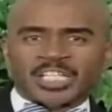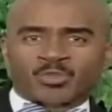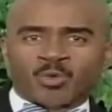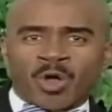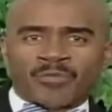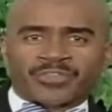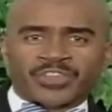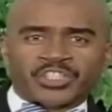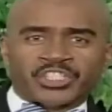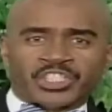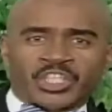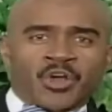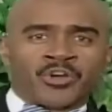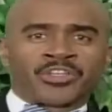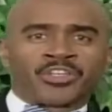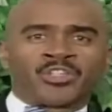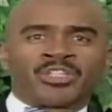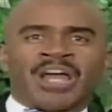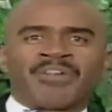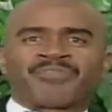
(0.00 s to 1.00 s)
just want to show
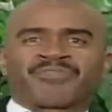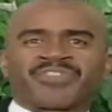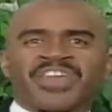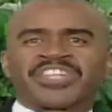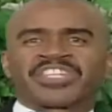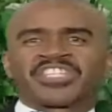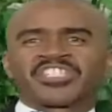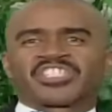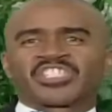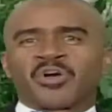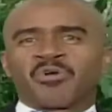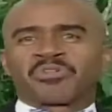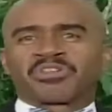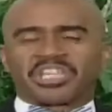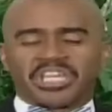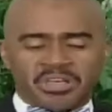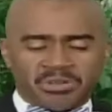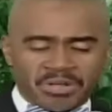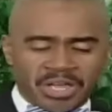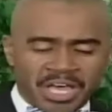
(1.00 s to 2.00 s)
you, you that think you're so
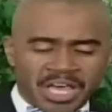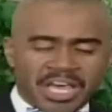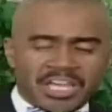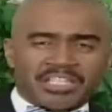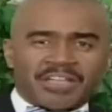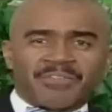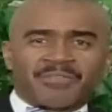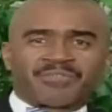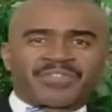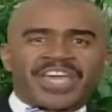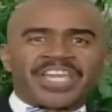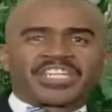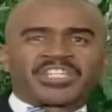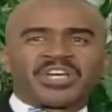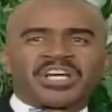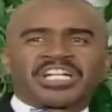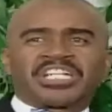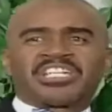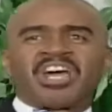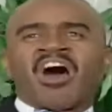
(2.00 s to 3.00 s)
cute. You
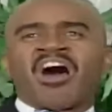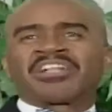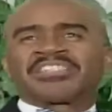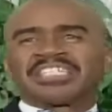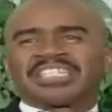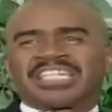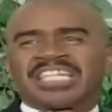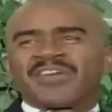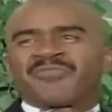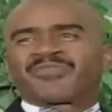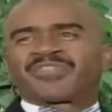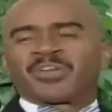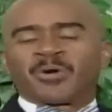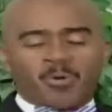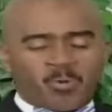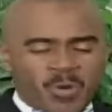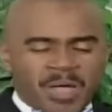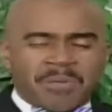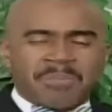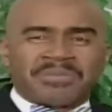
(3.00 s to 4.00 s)
think you're God gift
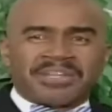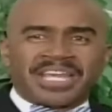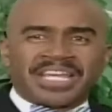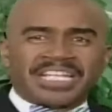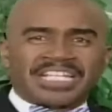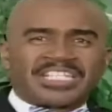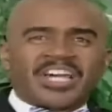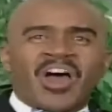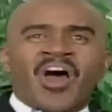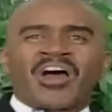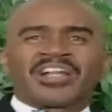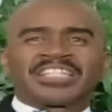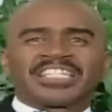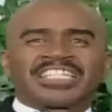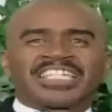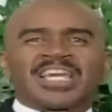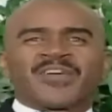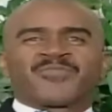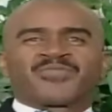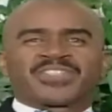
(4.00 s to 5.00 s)
to women and God
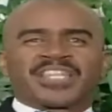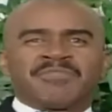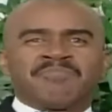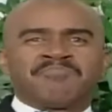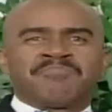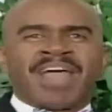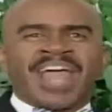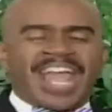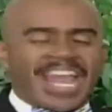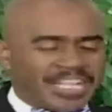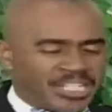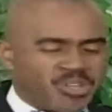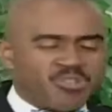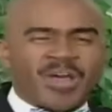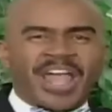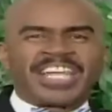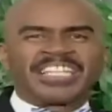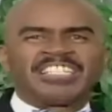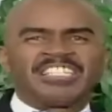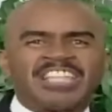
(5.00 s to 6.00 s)
gift to man.
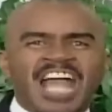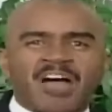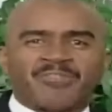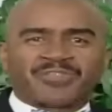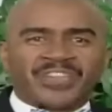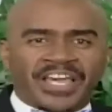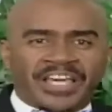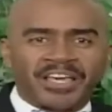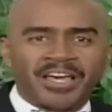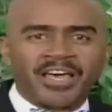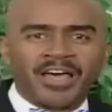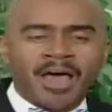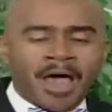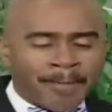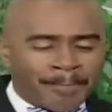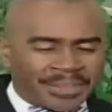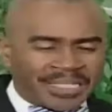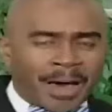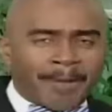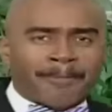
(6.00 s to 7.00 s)
You ain't nothing,
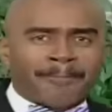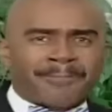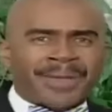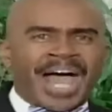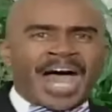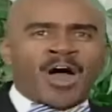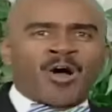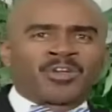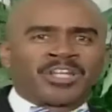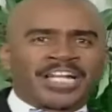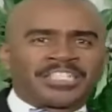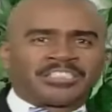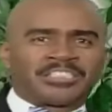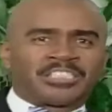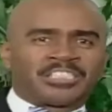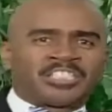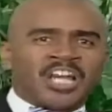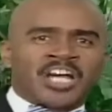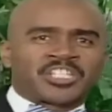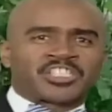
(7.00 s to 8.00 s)
but a pile of
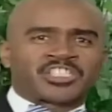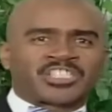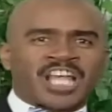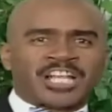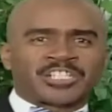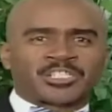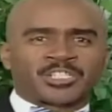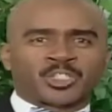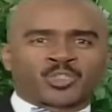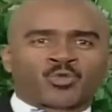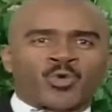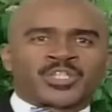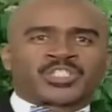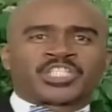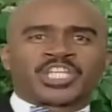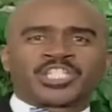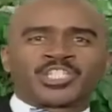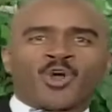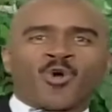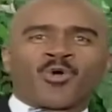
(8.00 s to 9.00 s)
dust that's
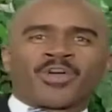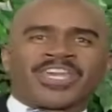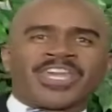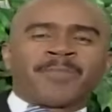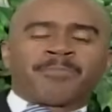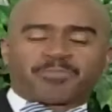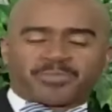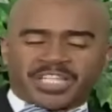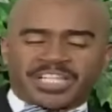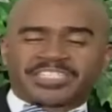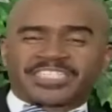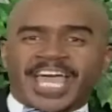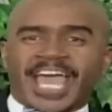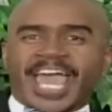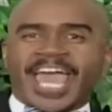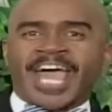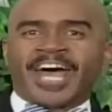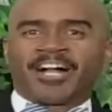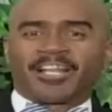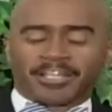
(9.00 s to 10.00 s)
switching your hips into
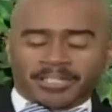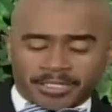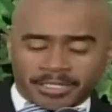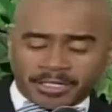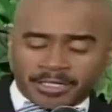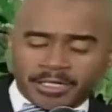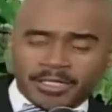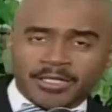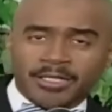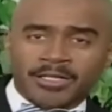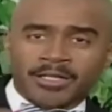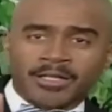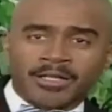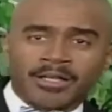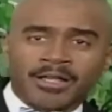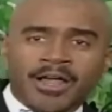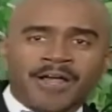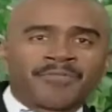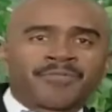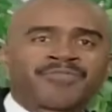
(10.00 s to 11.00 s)
hell. That's
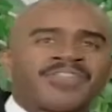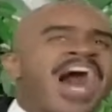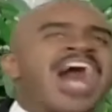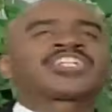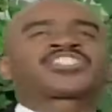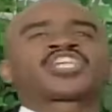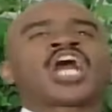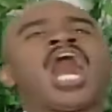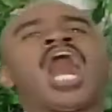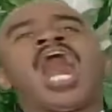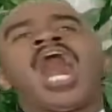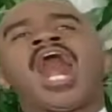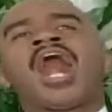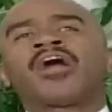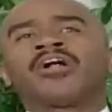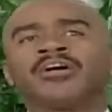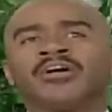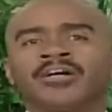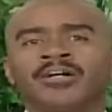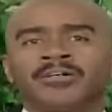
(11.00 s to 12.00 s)
it. That's
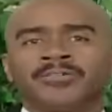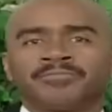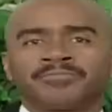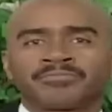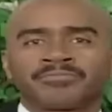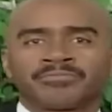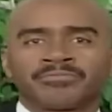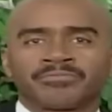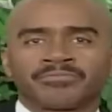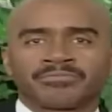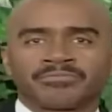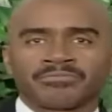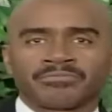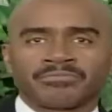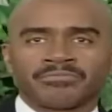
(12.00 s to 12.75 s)
all. That's all.